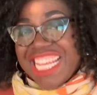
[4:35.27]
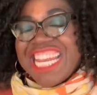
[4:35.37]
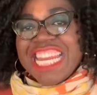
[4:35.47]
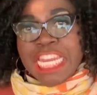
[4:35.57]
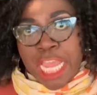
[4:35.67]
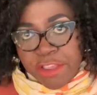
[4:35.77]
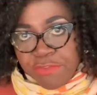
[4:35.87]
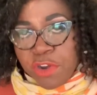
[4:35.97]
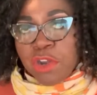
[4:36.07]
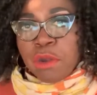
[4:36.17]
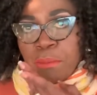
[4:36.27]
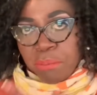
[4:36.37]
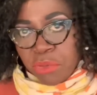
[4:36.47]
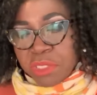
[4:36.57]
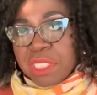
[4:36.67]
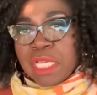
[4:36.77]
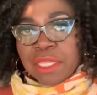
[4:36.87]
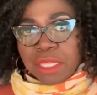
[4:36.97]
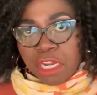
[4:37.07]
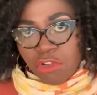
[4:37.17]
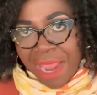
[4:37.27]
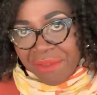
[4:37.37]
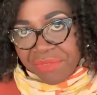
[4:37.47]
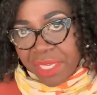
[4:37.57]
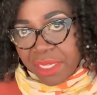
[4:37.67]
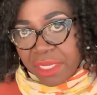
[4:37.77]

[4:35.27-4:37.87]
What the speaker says: Never put the graphic